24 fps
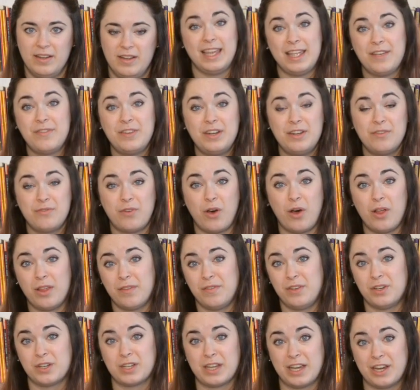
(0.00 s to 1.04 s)
Even if all
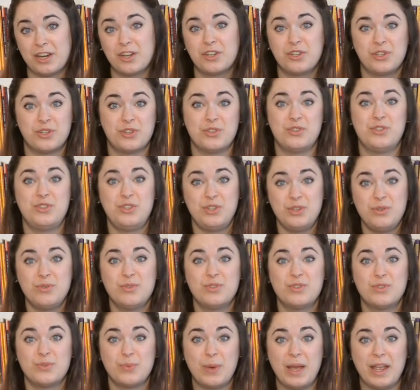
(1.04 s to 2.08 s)
of your characters do
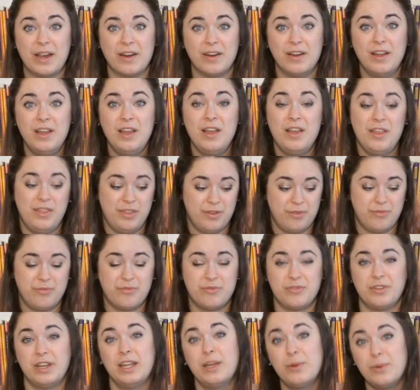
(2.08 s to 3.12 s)
swear, the
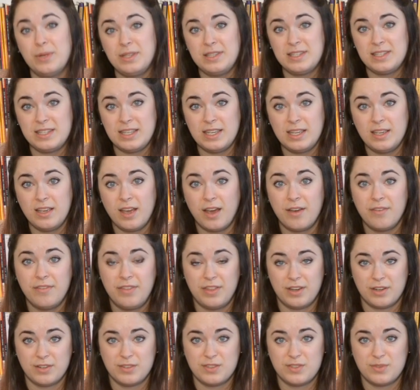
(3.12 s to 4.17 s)
frequency
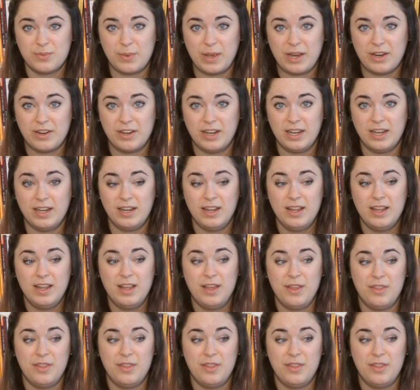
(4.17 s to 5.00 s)
of their swearing,